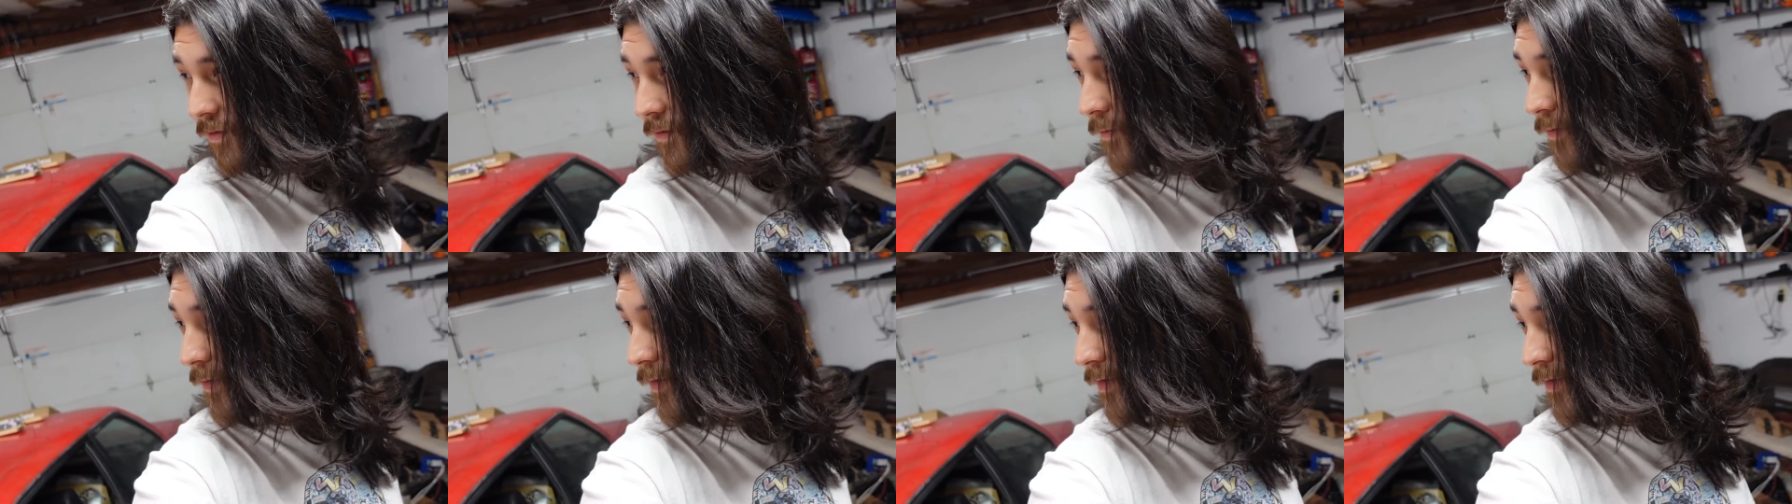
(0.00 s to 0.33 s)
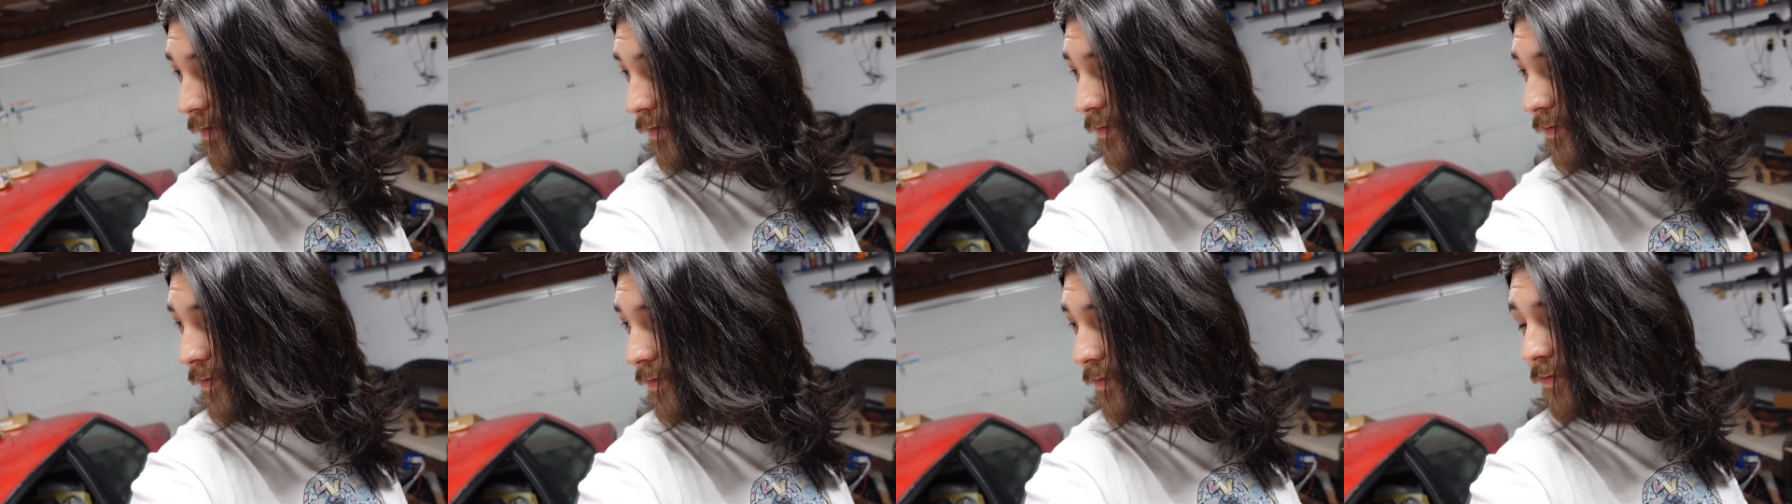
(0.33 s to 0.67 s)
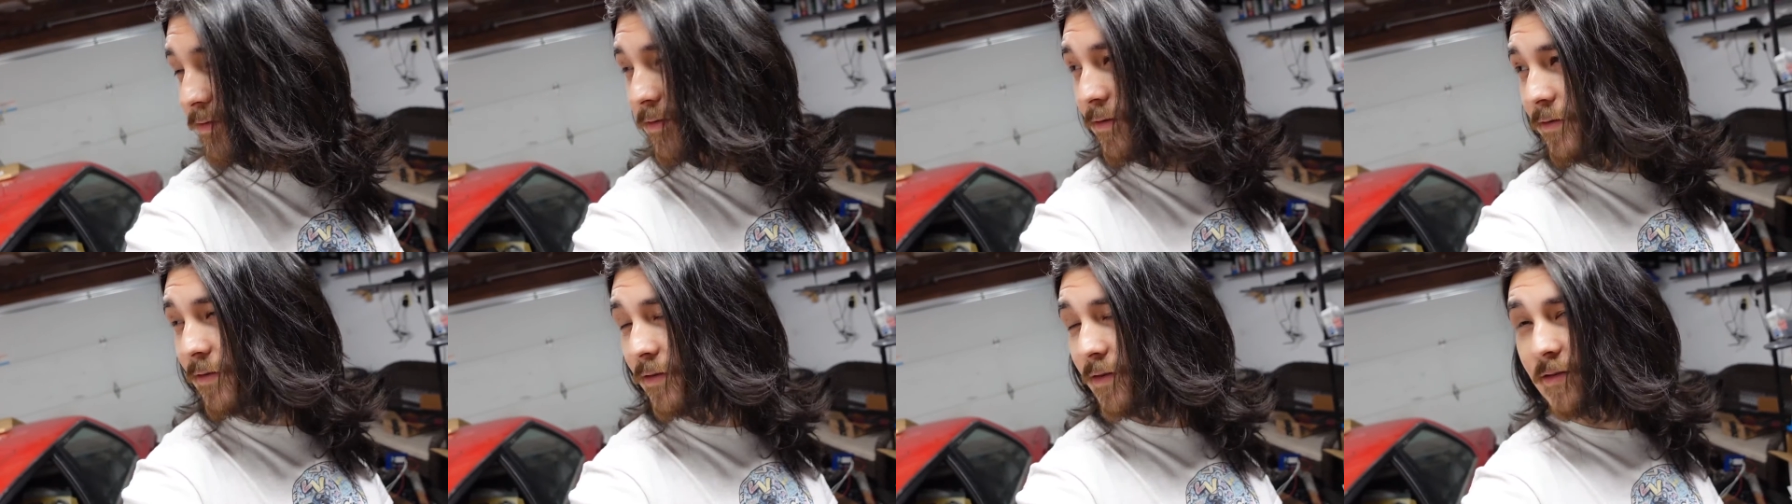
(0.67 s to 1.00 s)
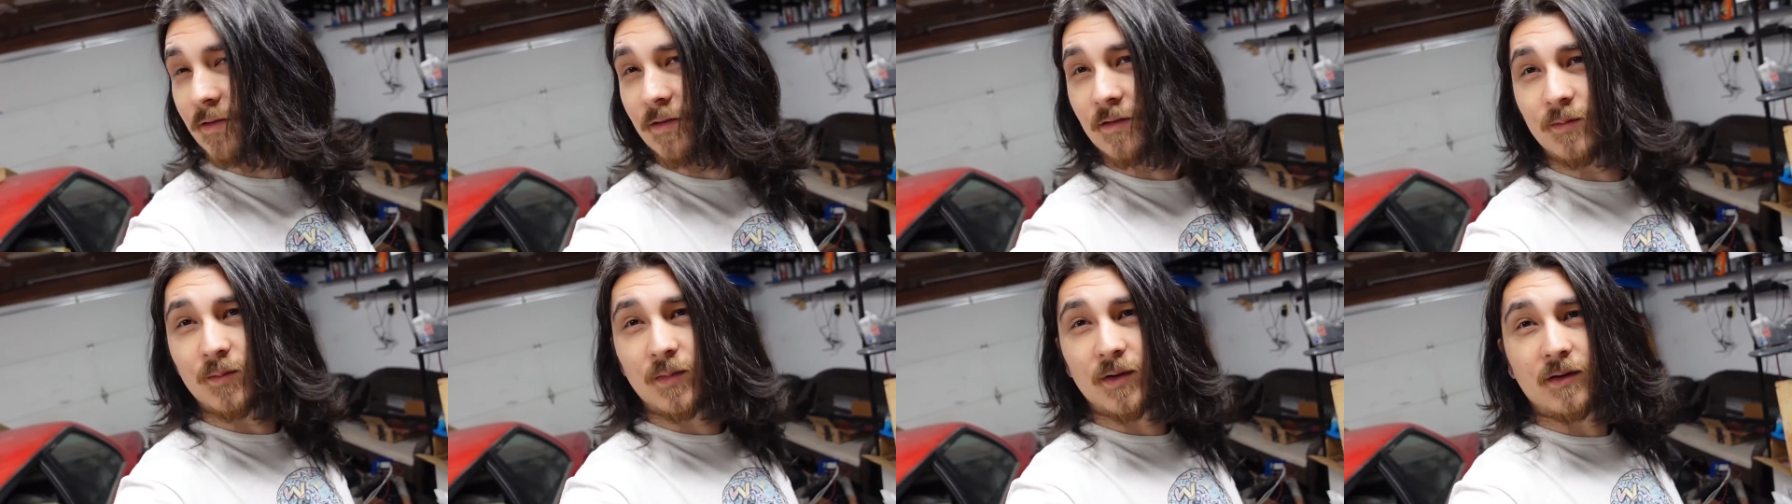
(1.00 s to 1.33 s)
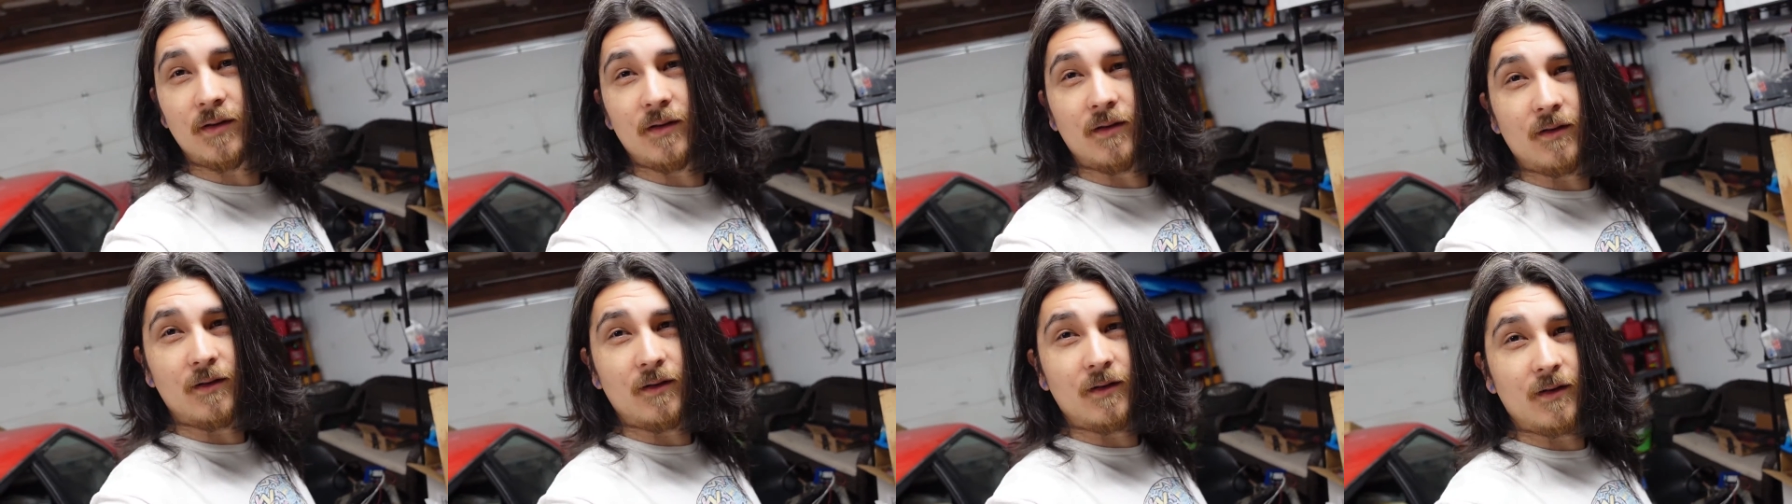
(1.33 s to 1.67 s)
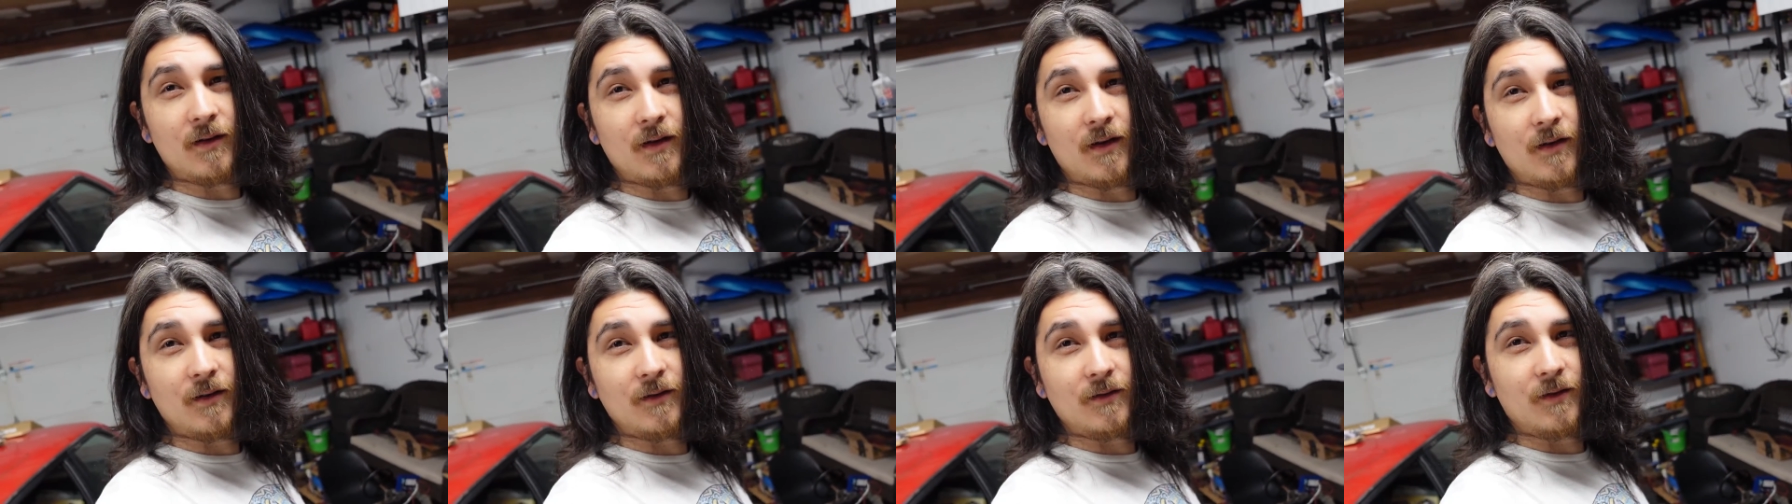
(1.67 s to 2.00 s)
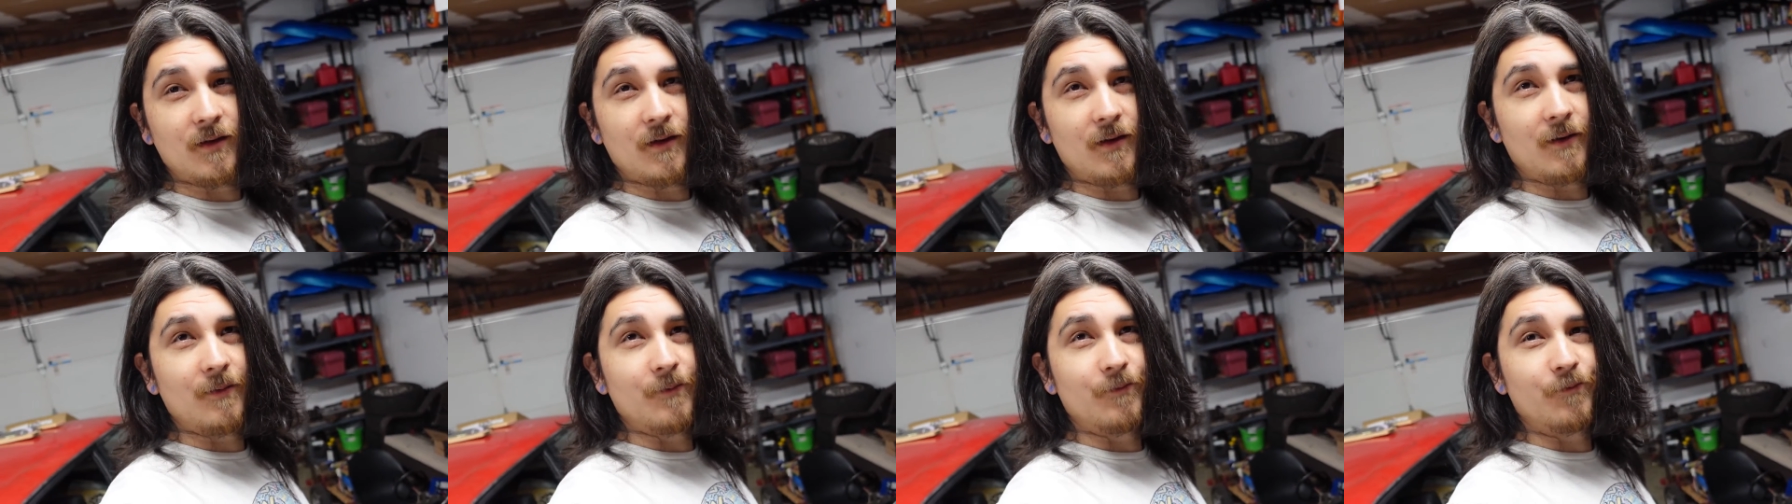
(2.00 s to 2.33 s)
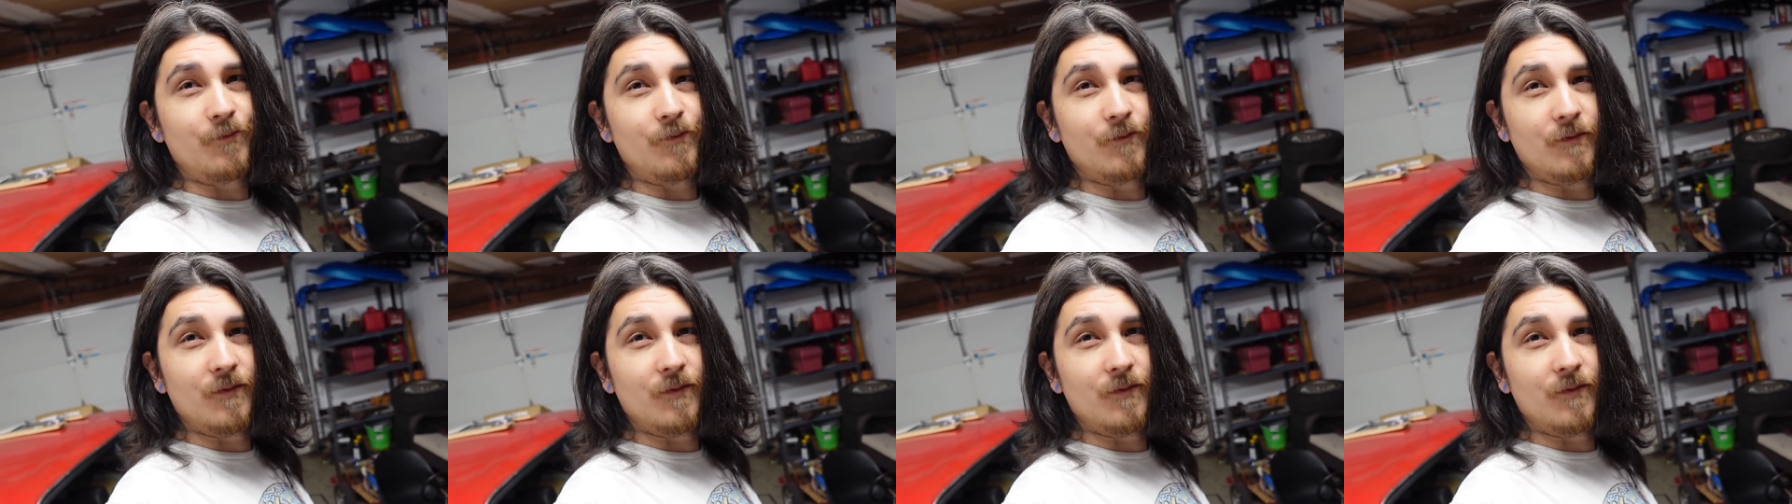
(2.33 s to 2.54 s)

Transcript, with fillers: the quietest this garage has been in a long ass time.